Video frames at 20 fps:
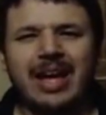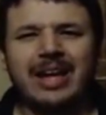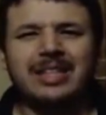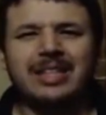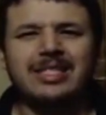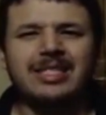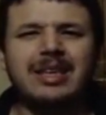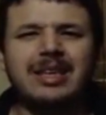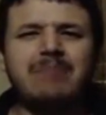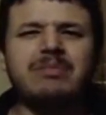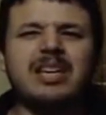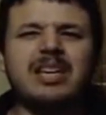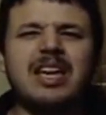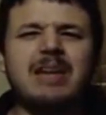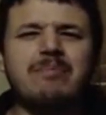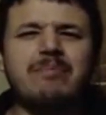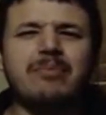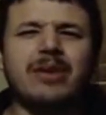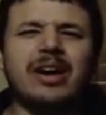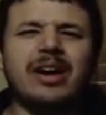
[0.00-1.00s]
except
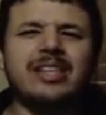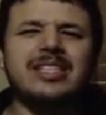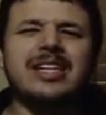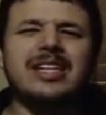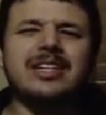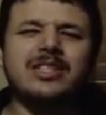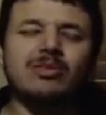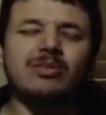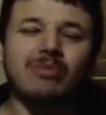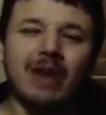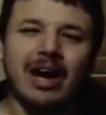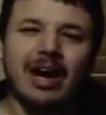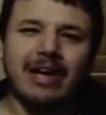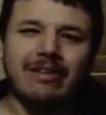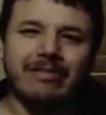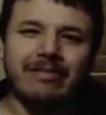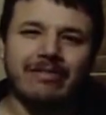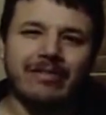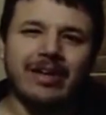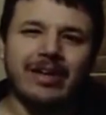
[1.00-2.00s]
he brought his
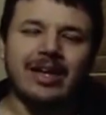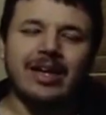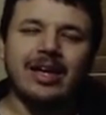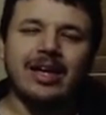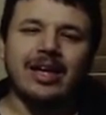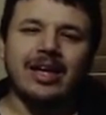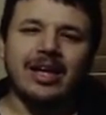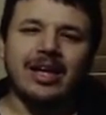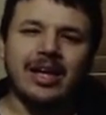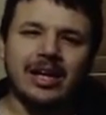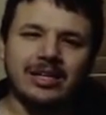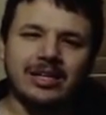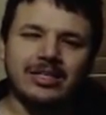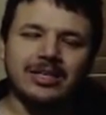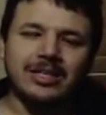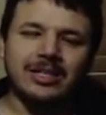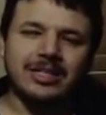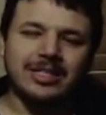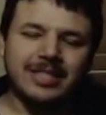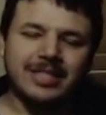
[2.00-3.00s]
wife
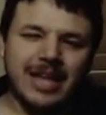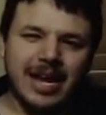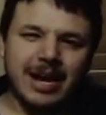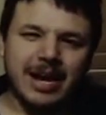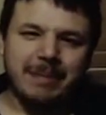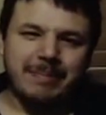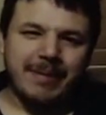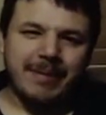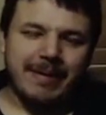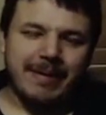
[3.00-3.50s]
into the setup.